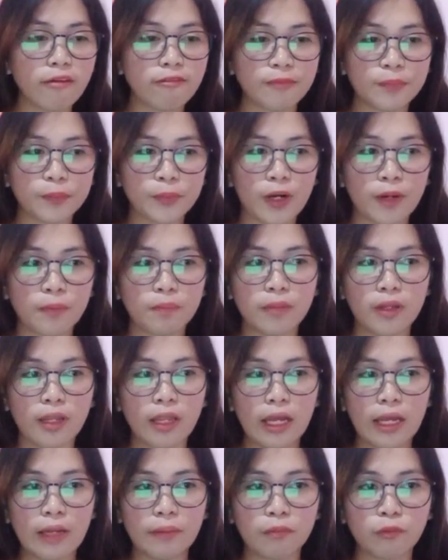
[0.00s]

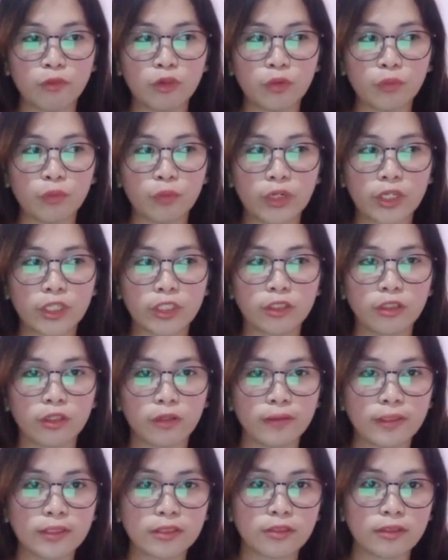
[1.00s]
problem, when we are
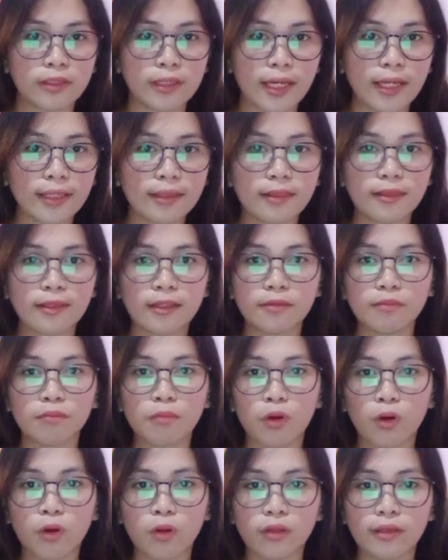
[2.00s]
going to get that
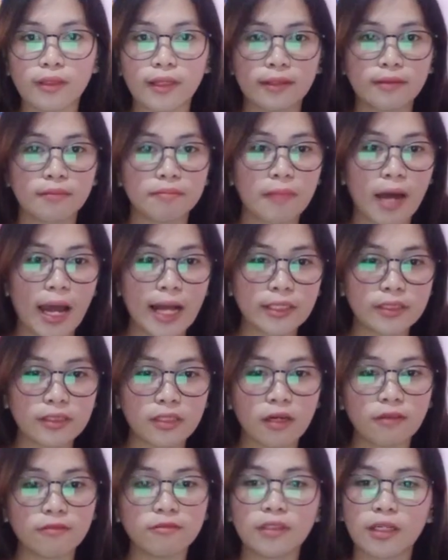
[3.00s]
mole, that mass
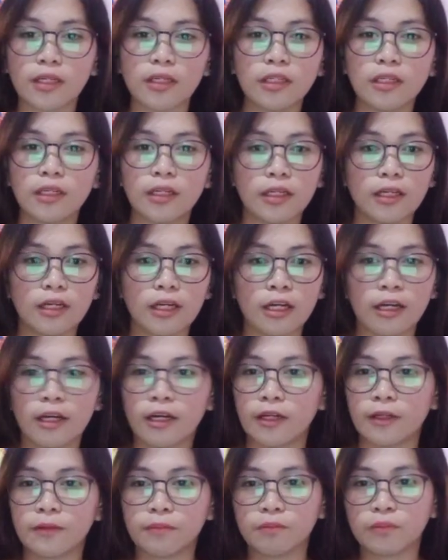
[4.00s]
of the
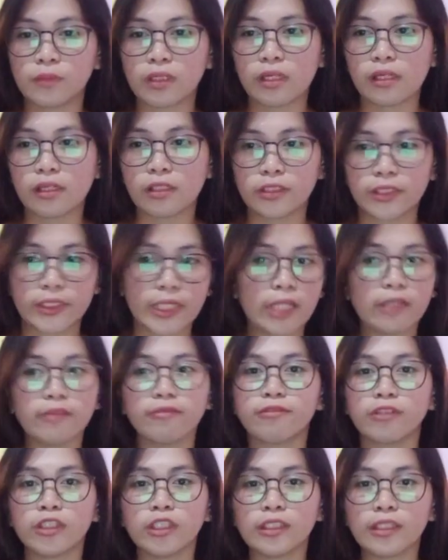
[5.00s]
um,
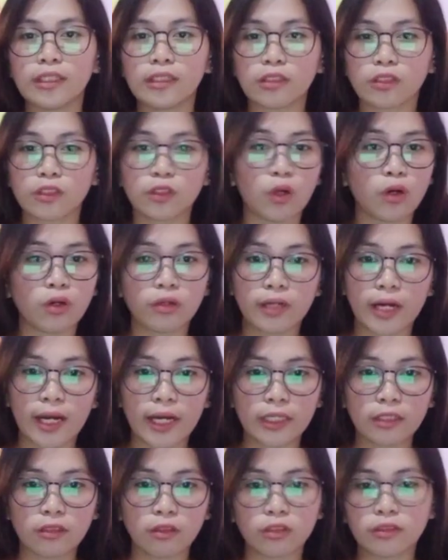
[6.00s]

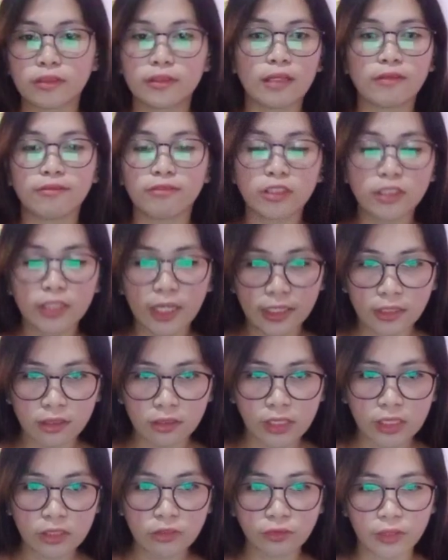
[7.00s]
chloride, or silver
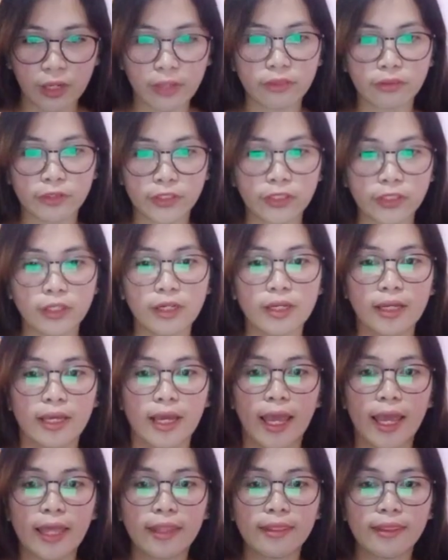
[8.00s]
nitrate rather,
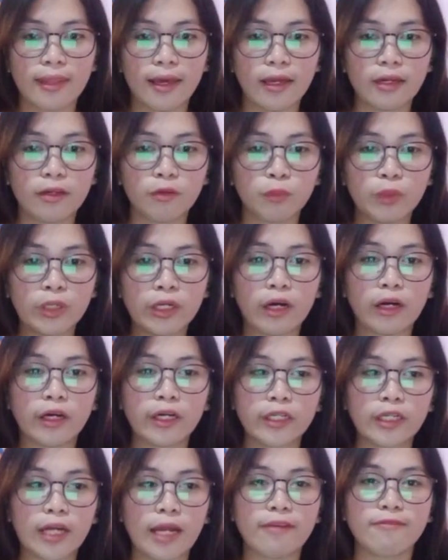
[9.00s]
and then we
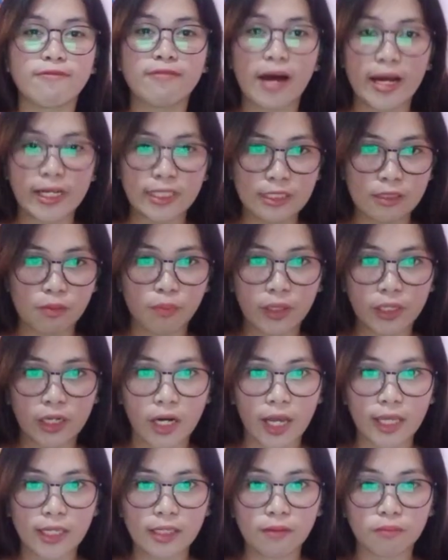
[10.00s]
are advised
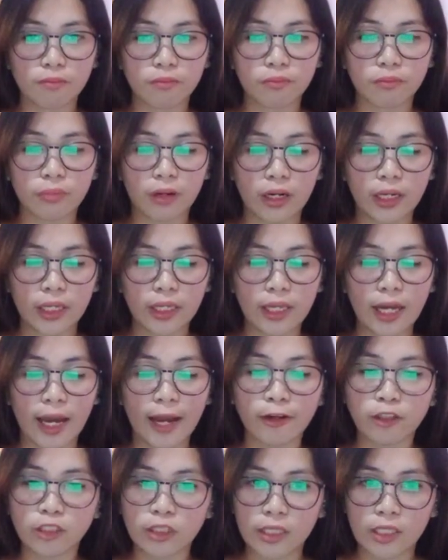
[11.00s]
by
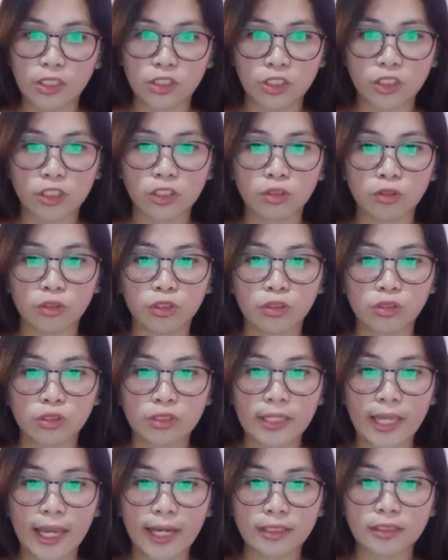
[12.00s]
our teacher to use
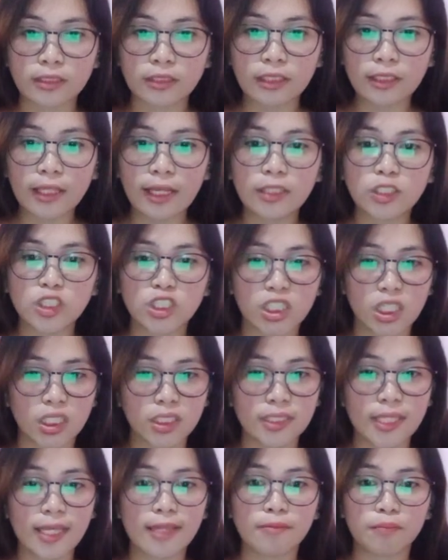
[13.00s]
Excel and
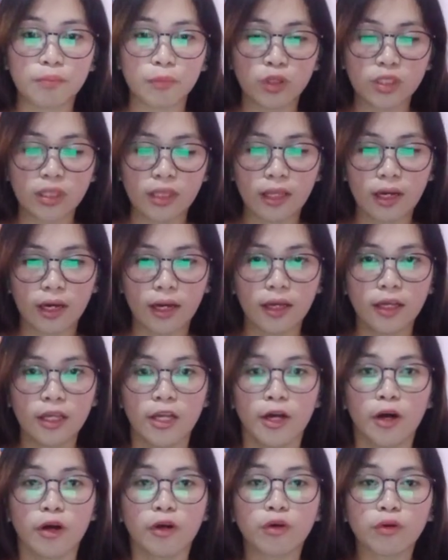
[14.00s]
just input the
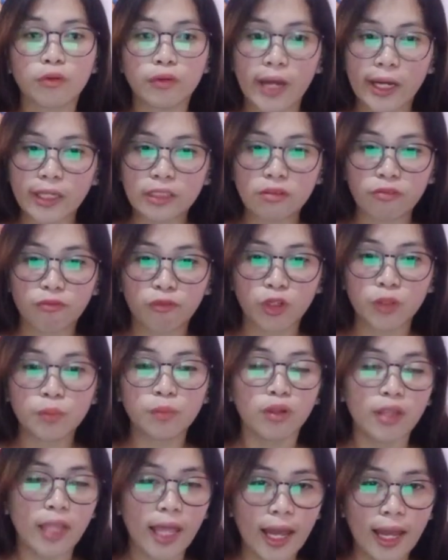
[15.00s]
correct
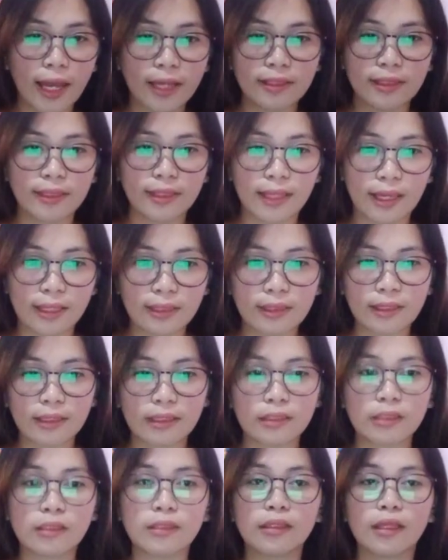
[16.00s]
formula, and then
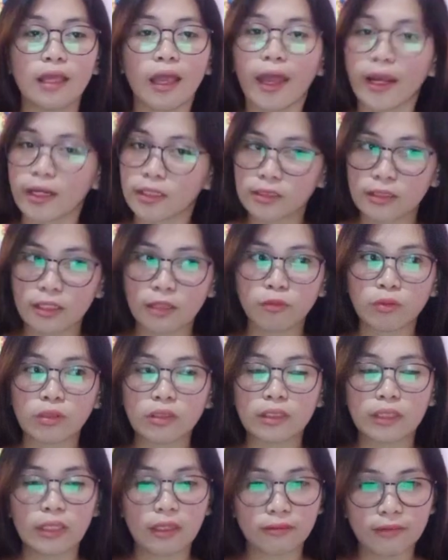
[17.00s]
the Excel
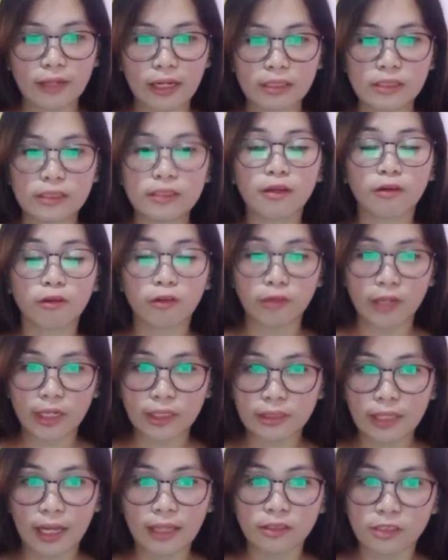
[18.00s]
will give us the
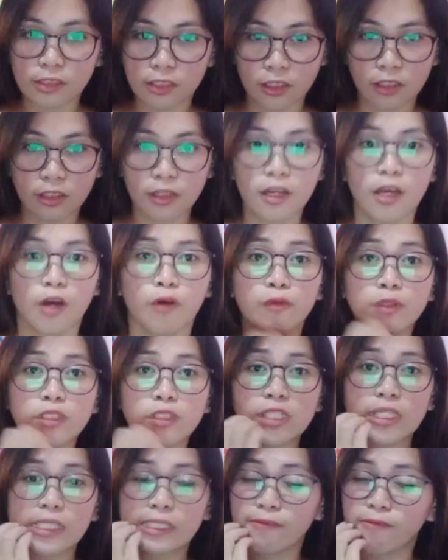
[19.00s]
correct answer,
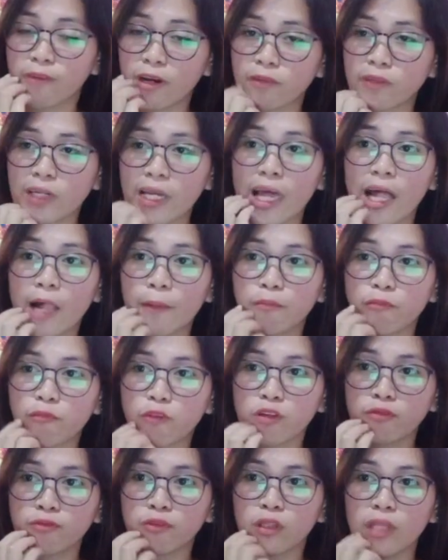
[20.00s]
which is very
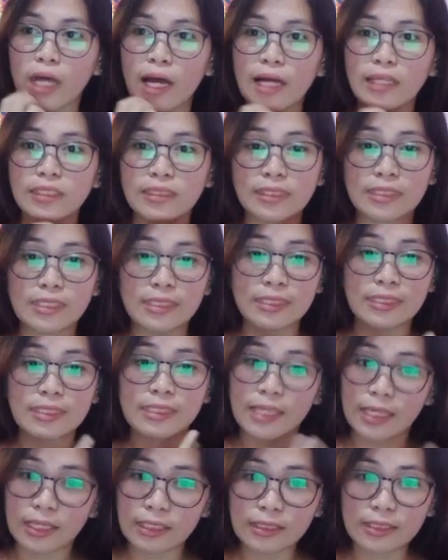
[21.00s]
helpful for us,
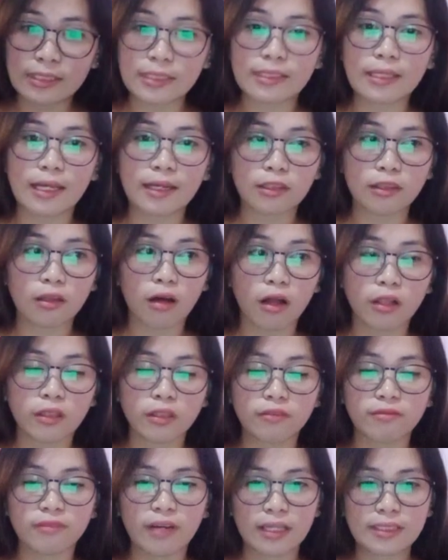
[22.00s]
since not all
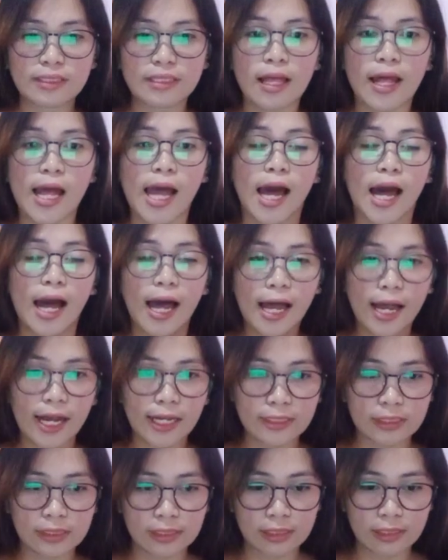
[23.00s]
of us
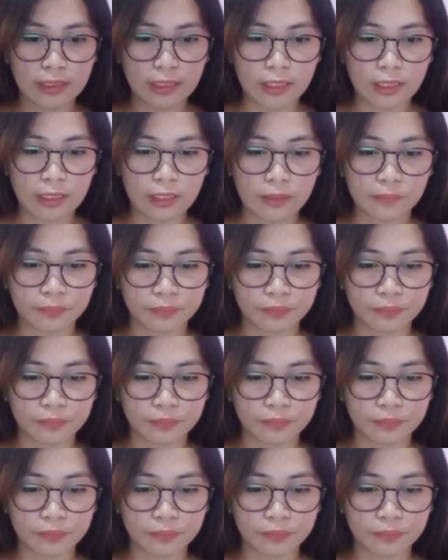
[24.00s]
has the